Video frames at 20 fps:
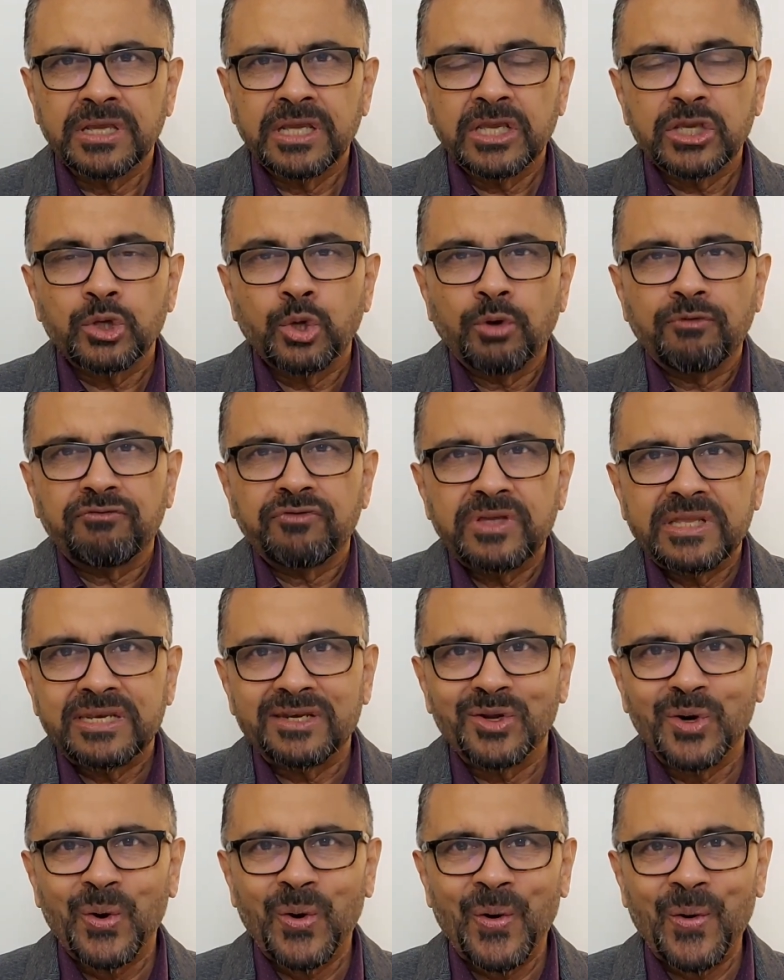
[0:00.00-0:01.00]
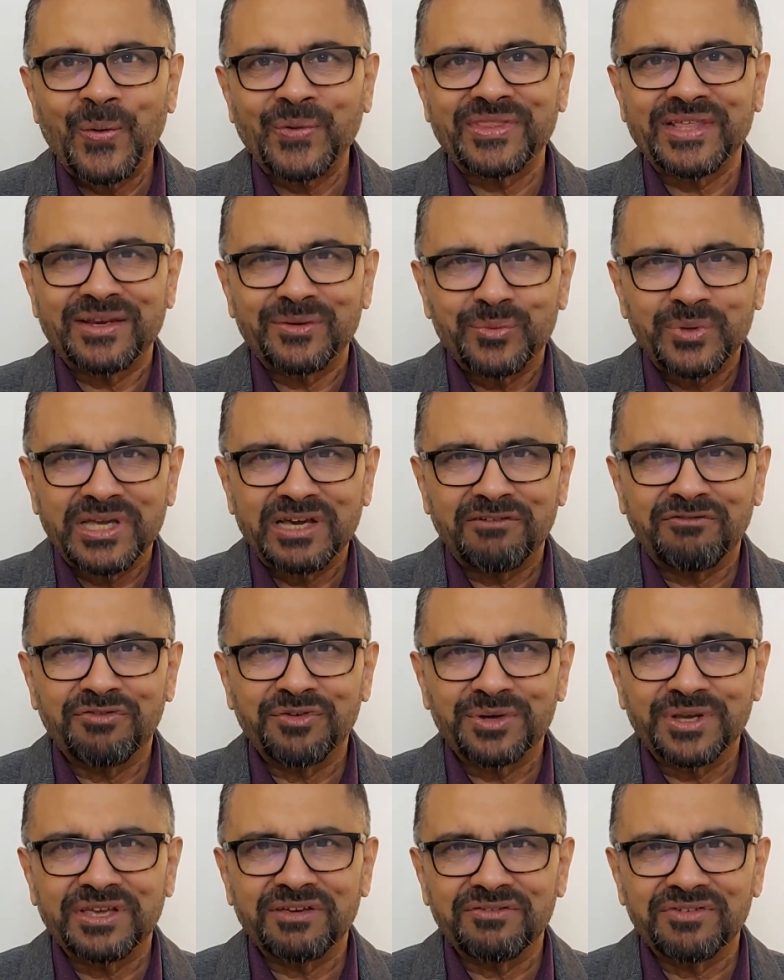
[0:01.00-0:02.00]
You know, if we know that we are
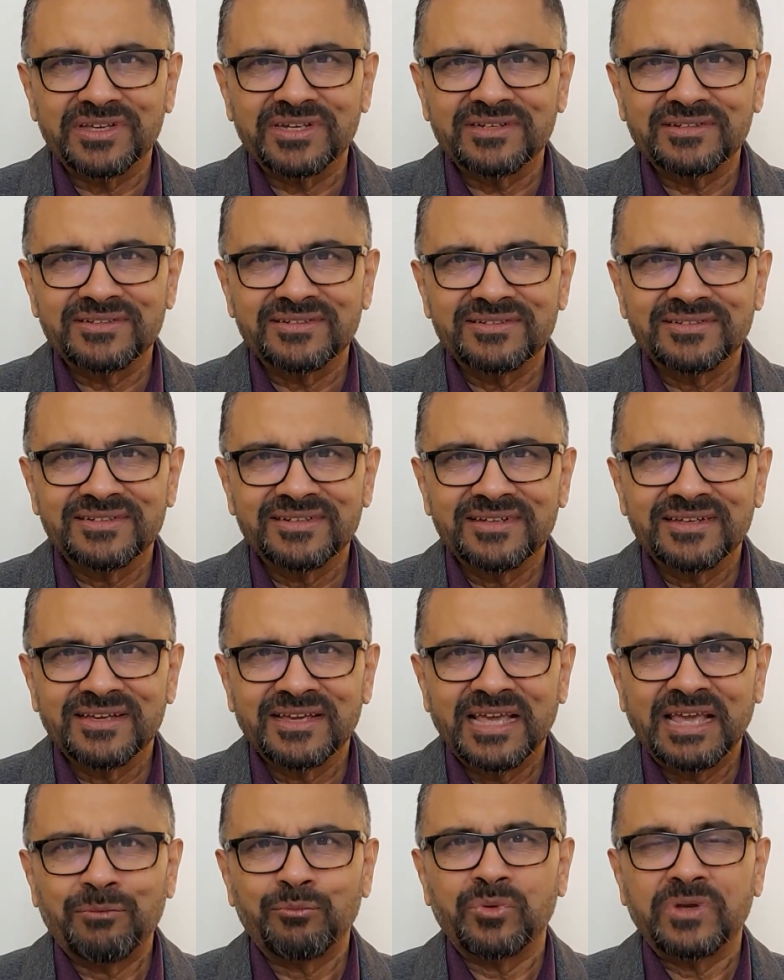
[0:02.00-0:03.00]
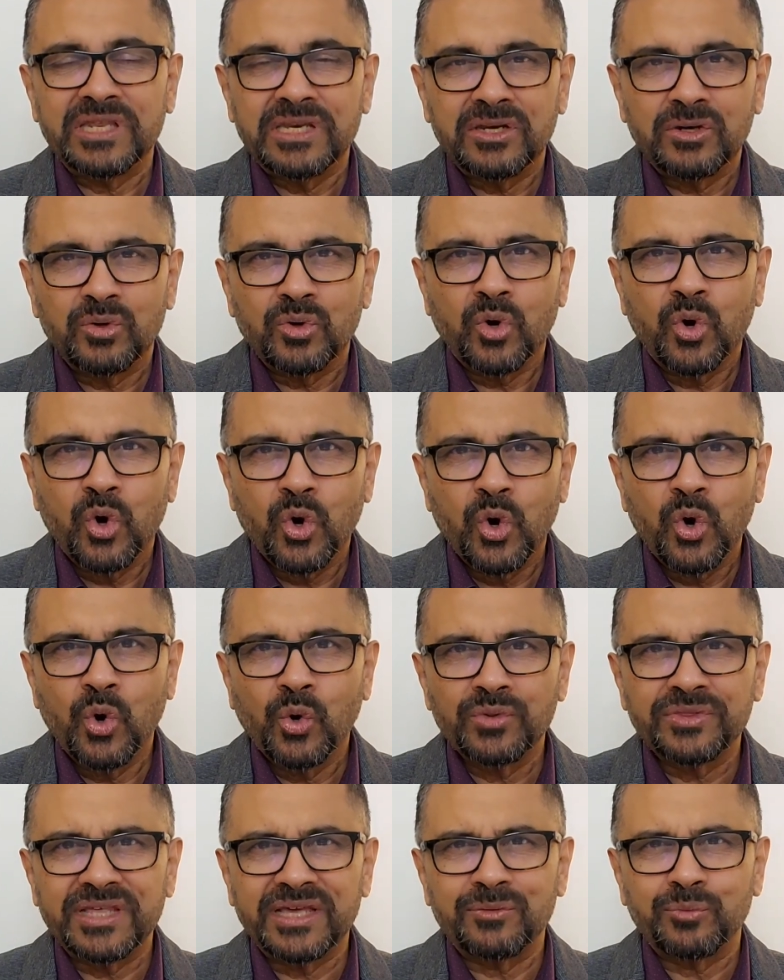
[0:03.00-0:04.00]
forgiven, we
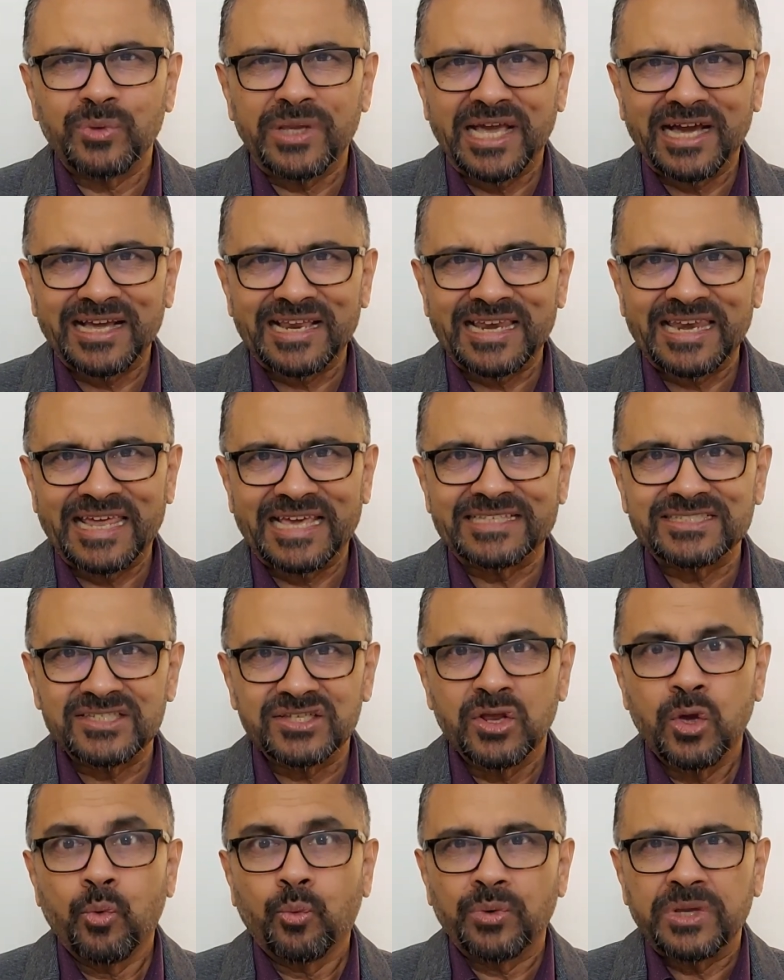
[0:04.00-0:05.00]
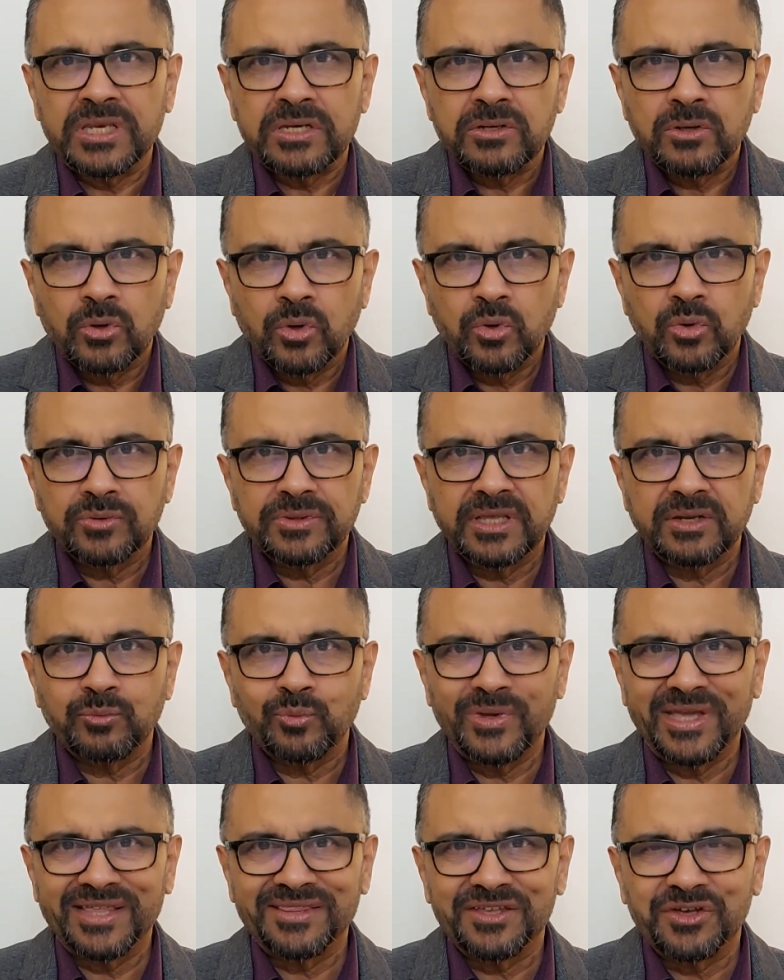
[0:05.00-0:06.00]
know that we are cleansed, we know that
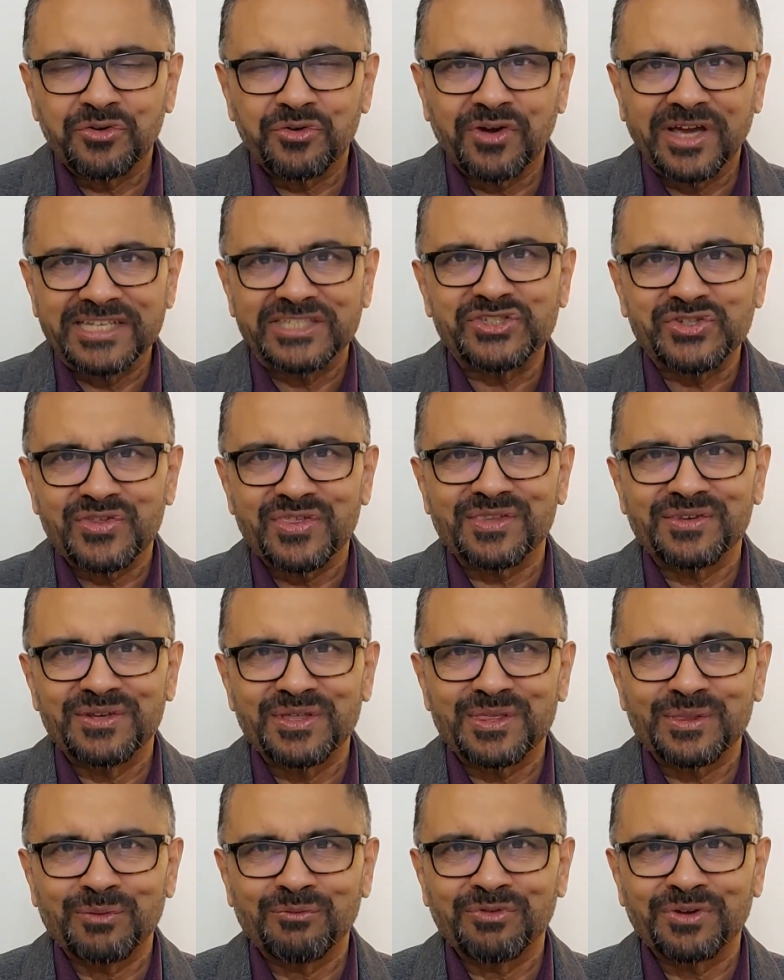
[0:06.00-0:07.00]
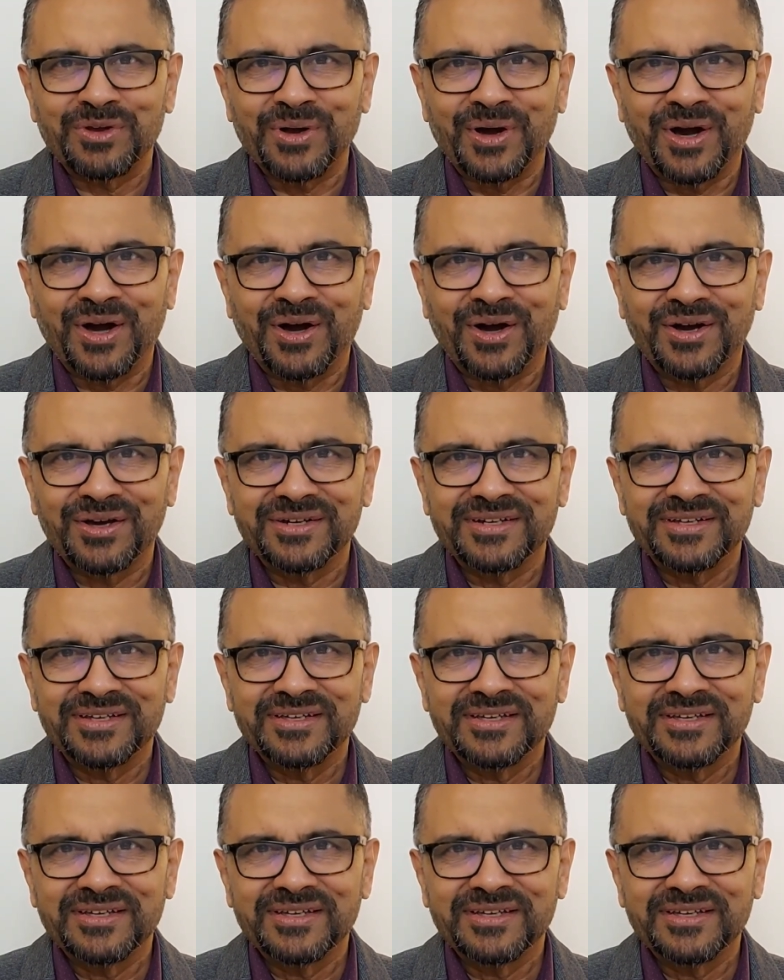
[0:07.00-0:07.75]
we are the righteousness of God,